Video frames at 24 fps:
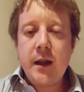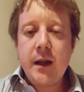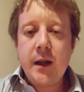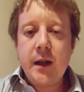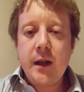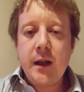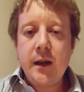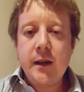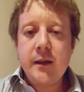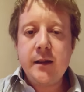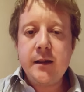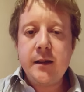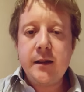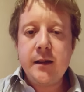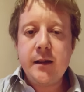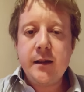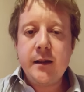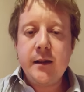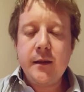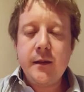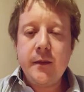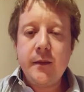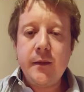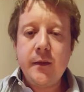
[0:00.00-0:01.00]
And
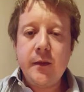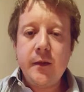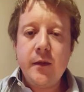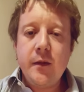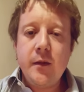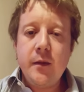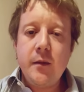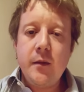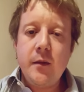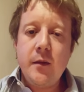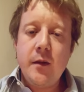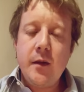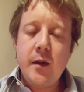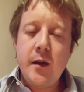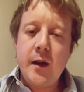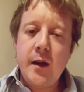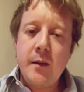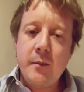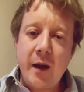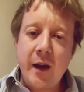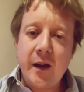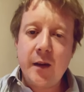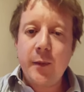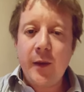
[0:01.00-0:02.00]
it
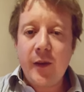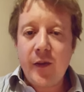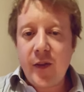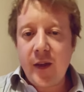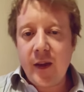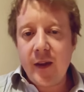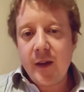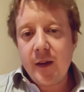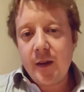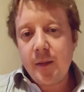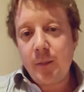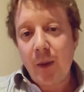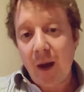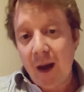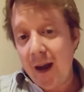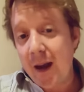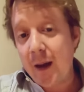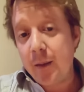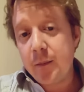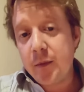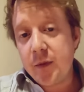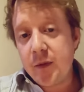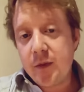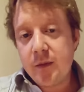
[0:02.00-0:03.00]
makes me think,
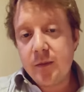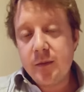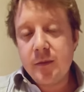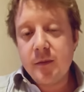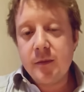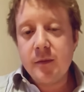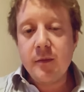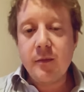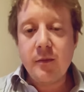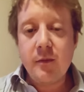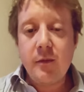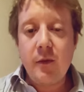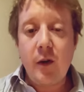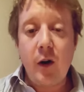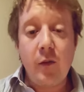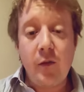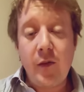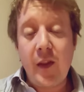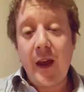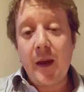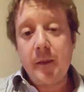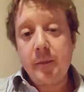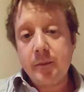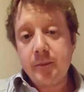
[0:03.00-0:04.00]
perhaps, of
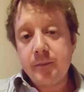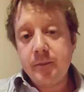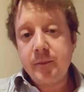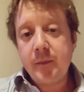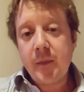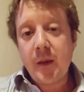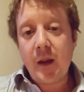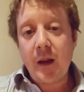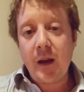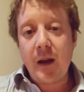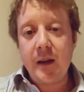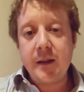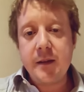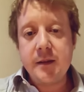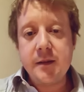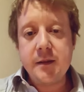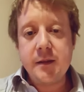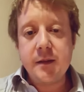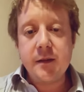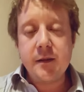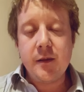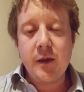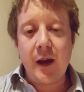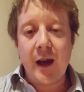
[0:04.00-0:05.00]
them
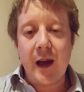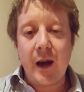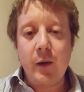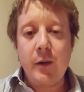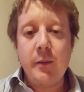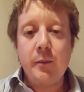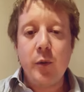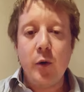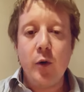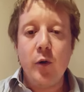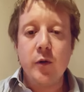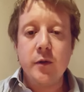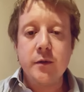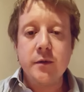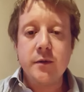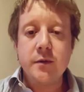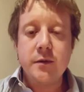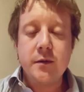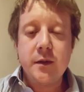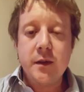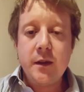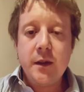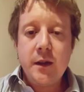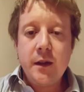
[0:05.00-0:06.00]
and how
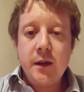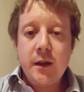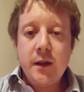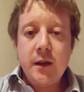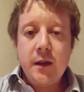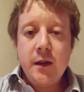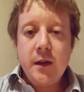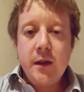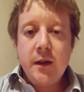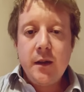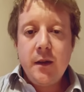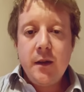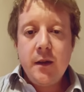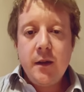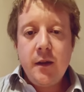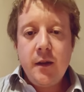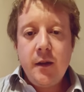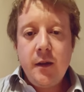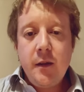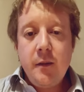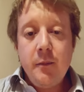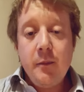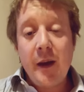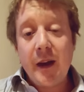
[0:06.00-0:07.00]
important
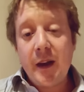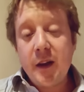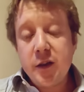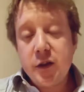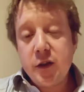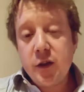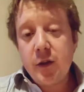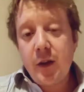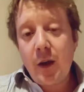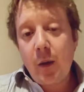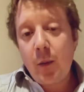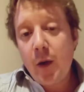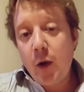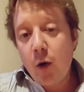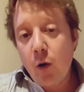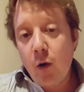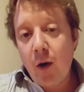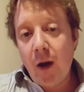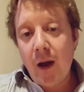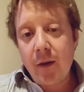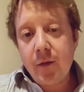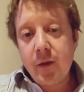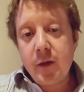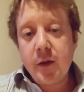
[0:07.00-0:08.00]
making sure that we all
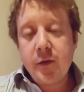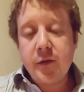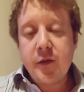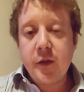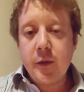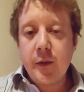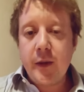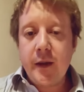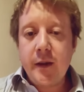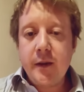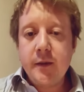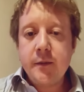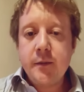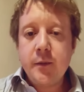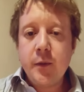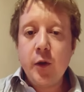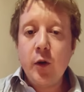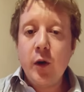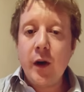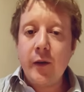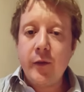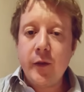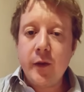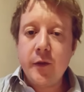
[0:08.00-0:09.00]
have enough to eat, we
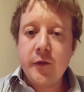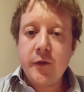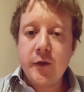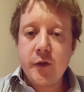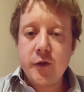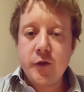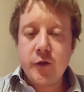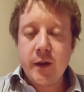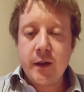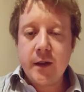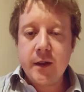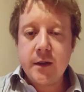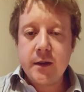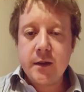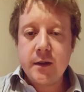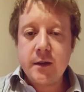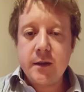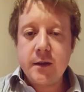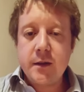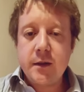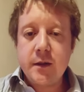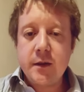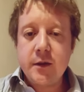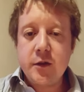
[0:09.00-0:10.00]
all have enough to drink,
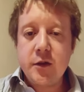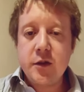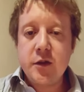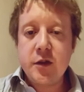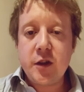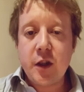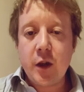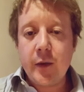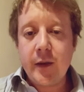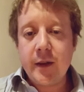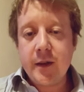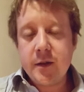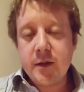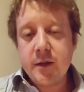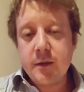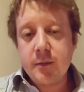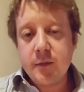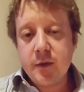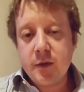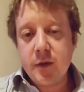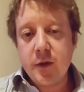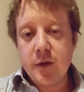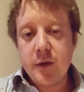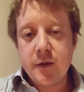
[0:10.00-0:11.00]
and just showing some
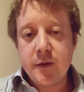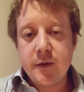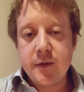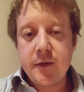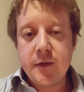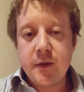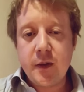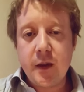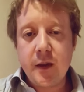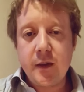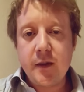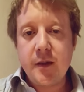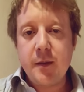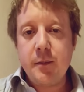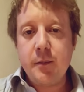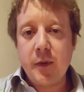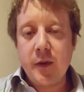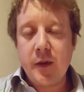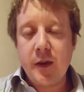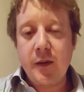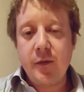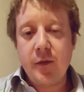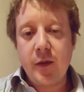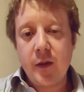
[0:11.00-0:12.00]
sort of
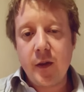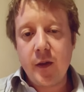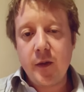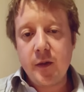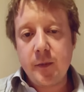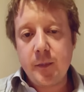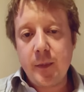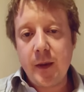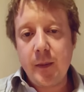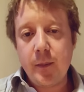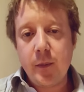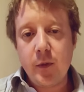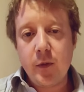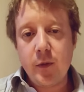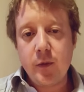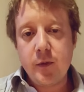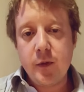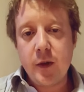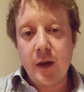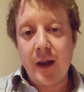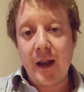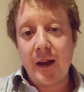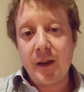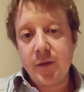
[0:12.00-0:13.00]
sympathy for those people
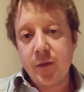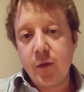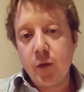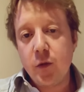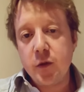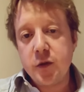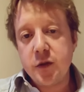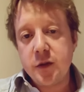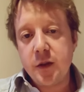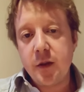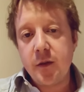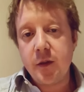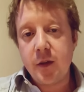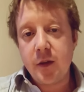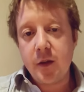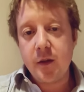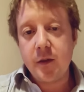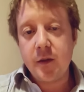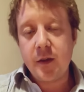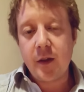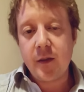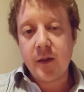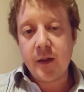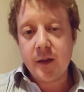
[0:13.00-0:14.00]
less fortunate than
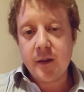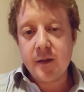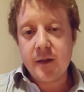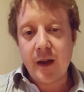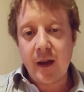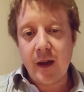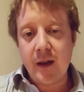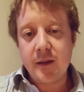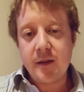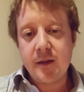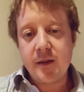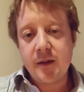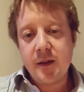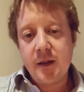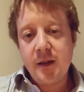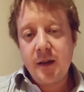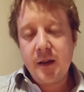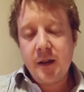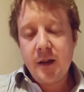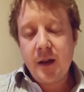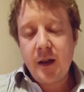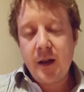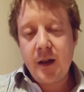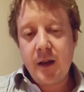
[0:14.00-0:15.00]
us. I think that
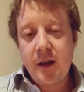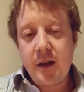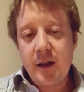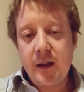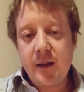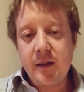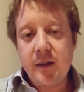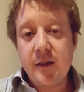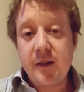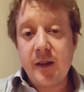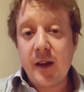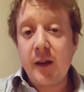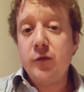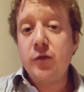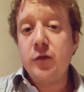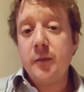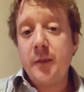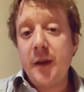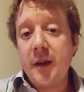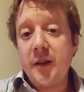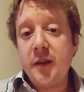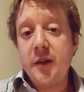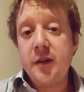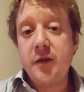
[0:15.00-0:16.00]
is a central
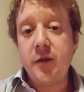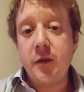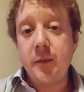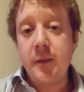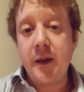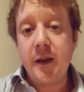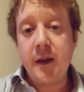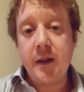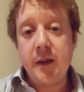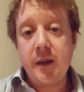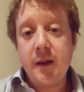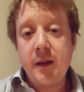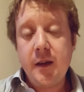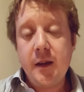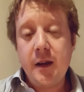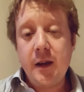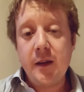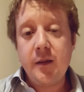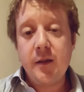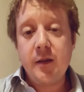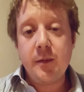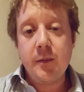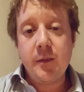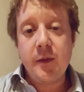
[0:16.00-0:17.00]
message for me
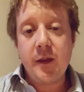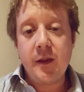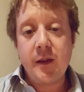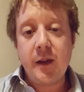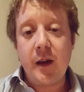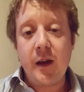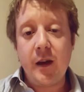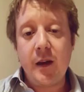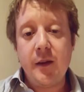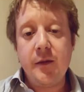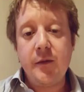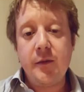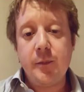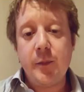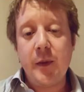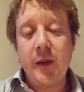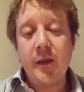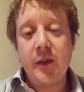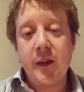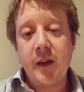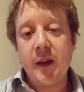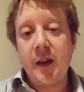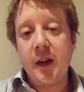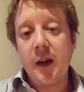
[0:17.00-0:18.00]
and something that I've been
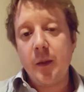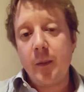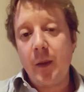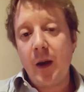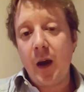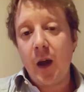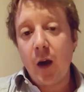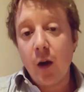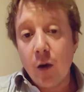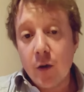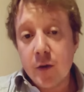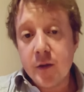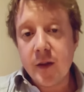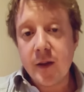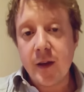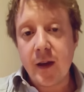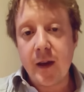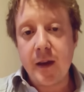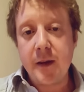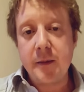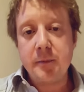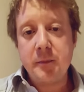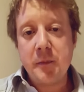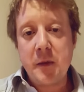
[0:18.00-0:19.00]
thinking about a lot
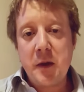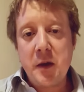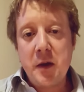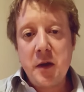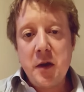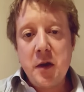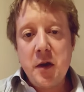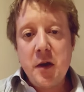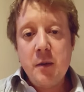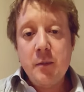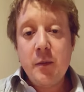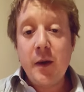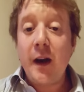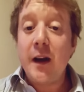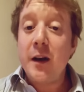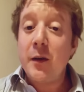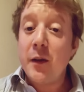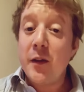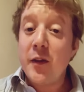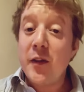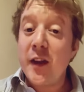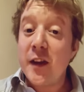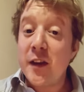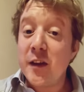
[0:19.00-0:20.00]
today. But anyway,
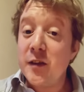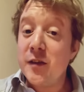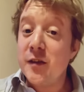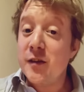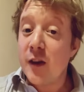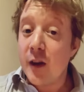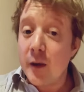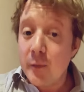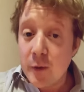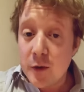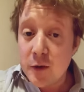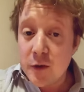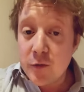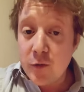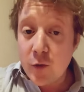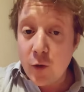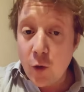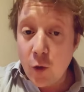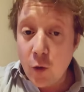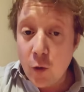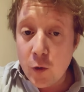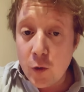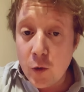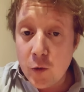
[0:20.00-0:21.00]
thank you so much for
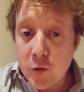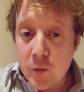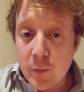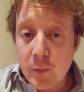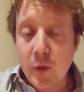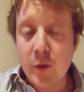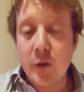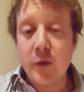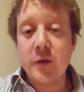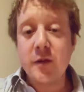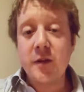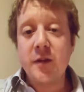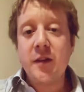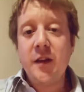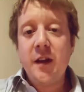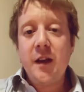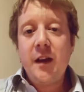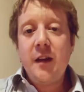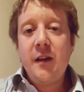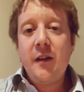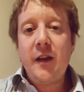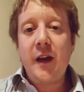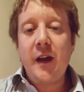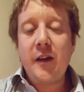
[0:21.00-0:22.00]
all your support.
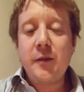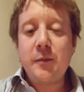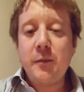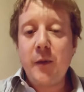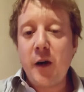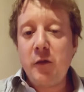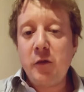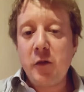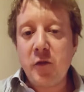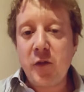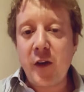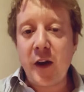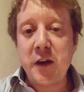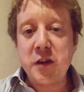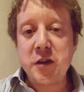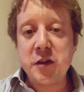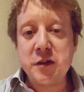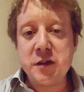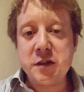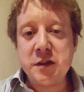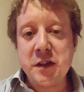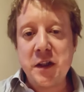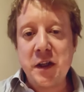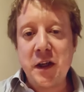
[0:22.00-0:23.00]
That's my
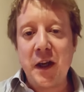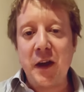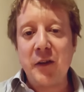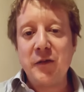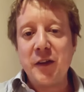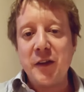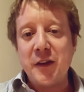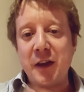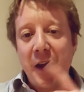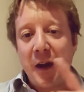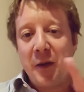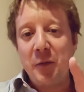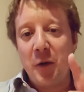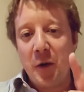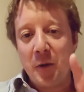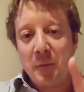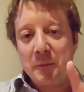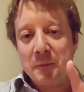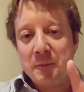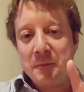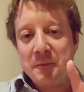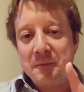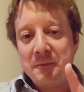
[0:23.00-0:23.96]
reflection after day one.